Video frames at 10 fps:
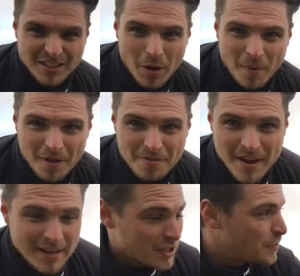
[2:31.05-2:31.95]
so my
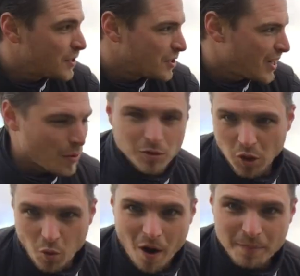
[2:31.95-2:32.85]
thin into position A
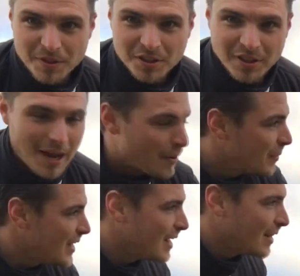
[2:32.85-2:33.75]
wasn't quite position A, but
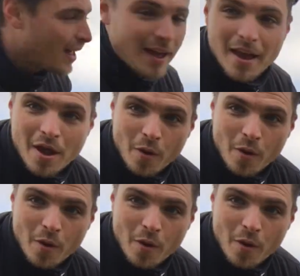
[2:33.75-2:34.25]
we're nearly there.